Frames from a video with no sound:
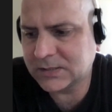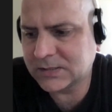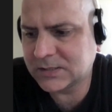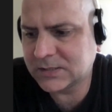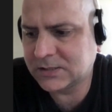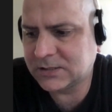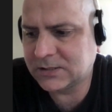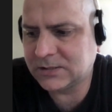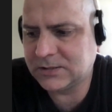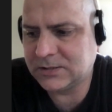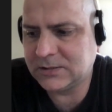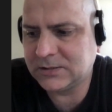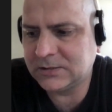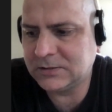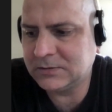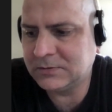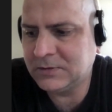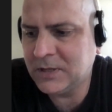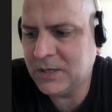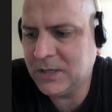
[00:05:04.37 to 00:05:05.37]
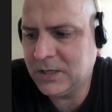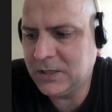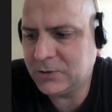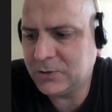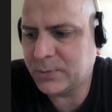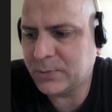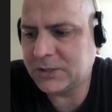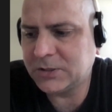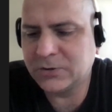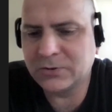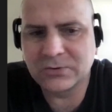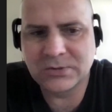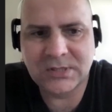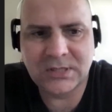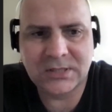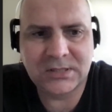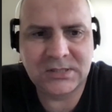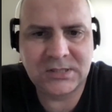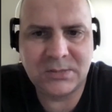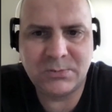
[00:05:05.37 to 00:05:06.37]
task. You might know
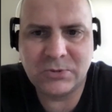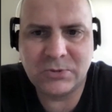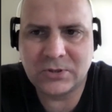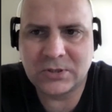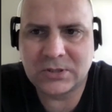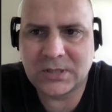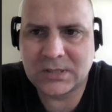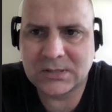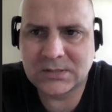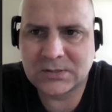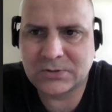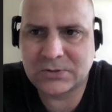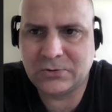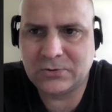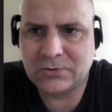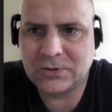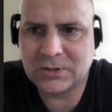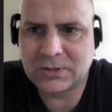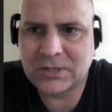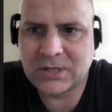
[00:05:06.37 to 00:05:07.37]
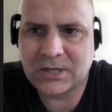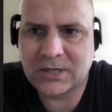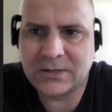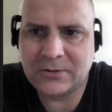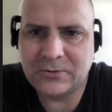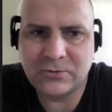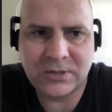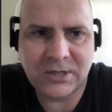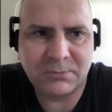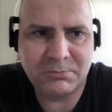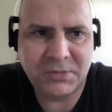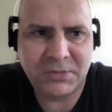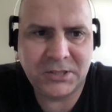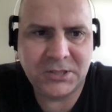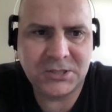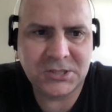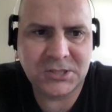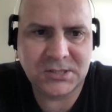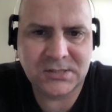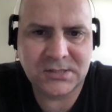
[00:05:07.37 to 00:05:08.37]
that similar tasks on Kaggle
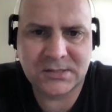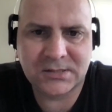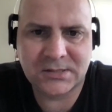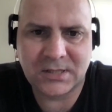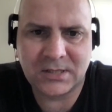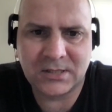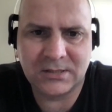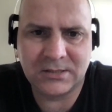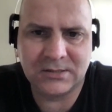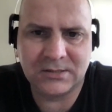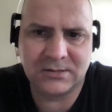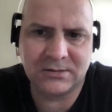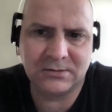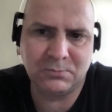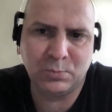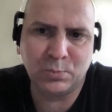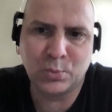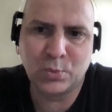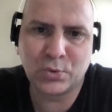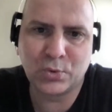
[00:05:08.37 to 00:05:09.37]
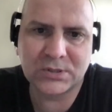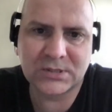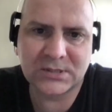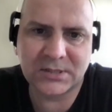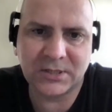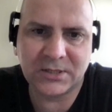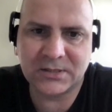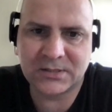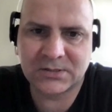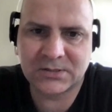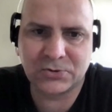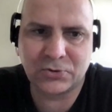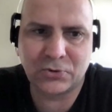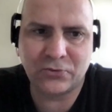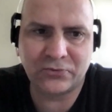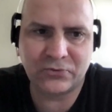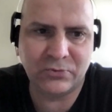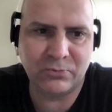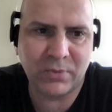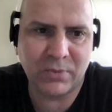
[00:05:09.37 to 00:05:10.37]
competitions are mostly
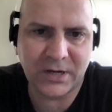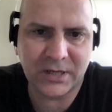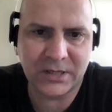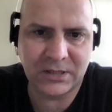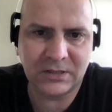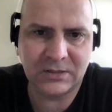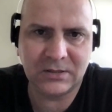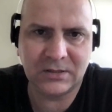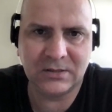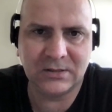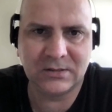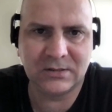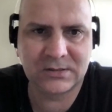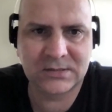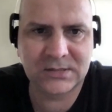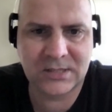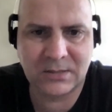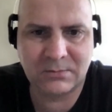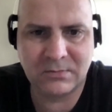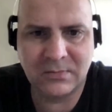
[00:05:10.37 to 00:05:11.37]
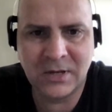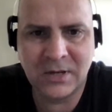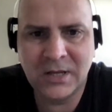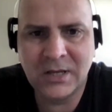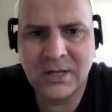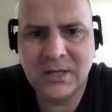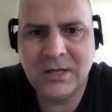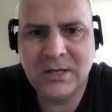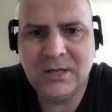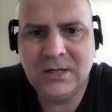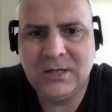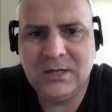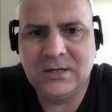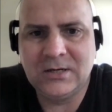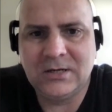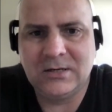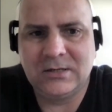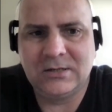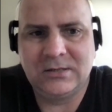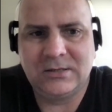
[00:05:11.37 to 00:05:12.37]
solved by some
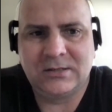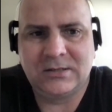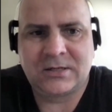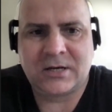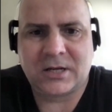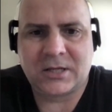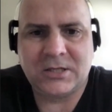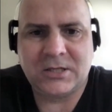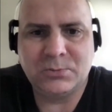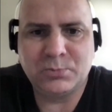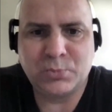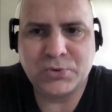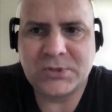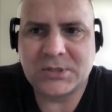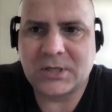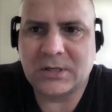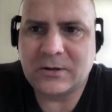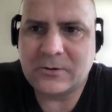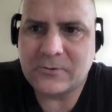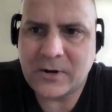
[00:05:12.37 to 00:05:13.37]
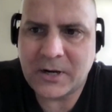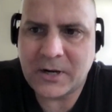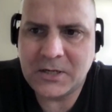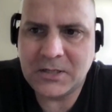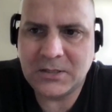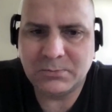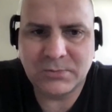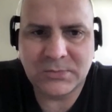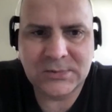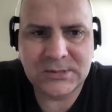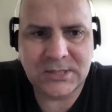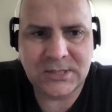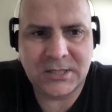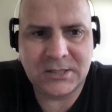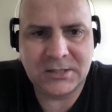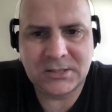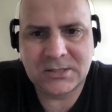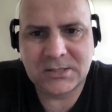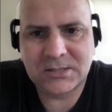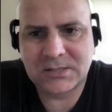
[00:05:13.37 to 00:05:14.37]
gradient boosting algorithms,
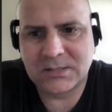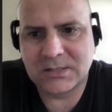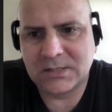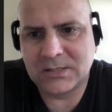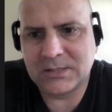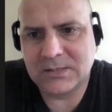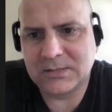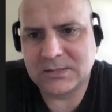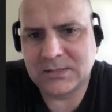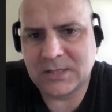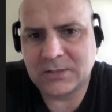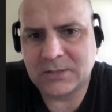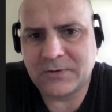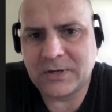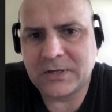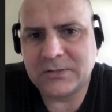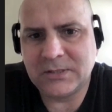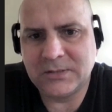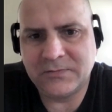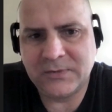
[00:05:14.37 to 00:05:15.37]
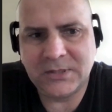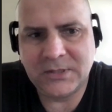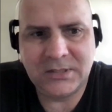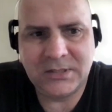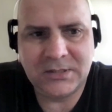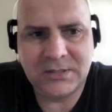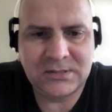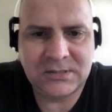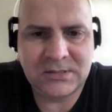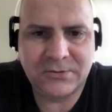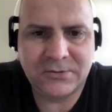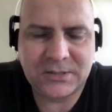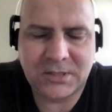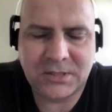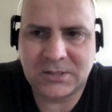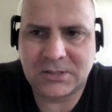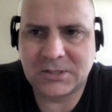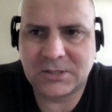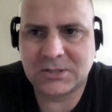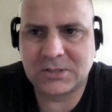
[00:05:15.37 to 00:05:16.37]
and that's why we
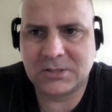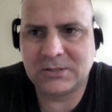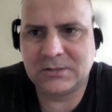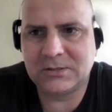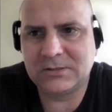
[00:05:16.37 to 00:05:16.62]
selected